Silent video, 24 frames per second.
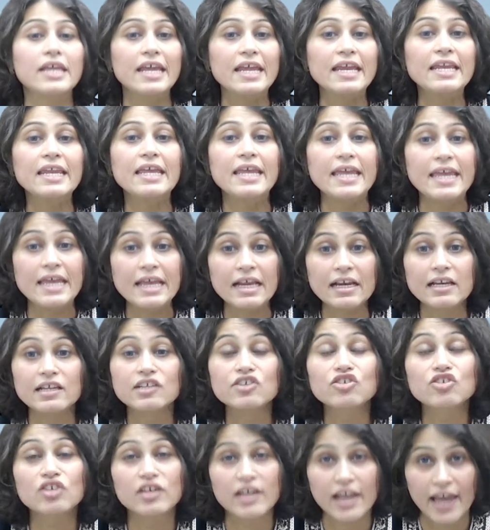in
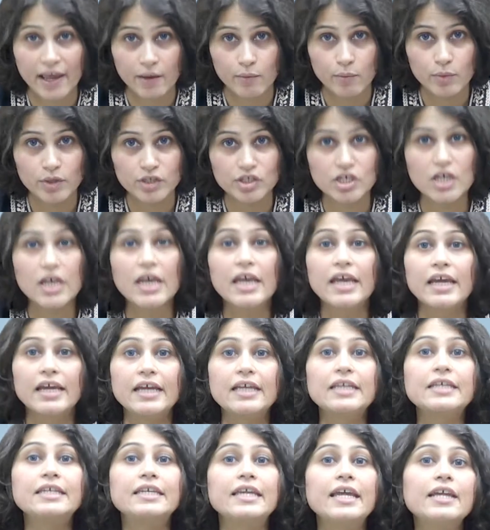English language.
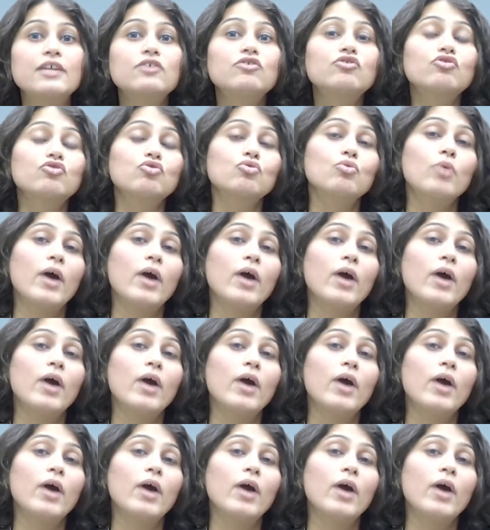It dates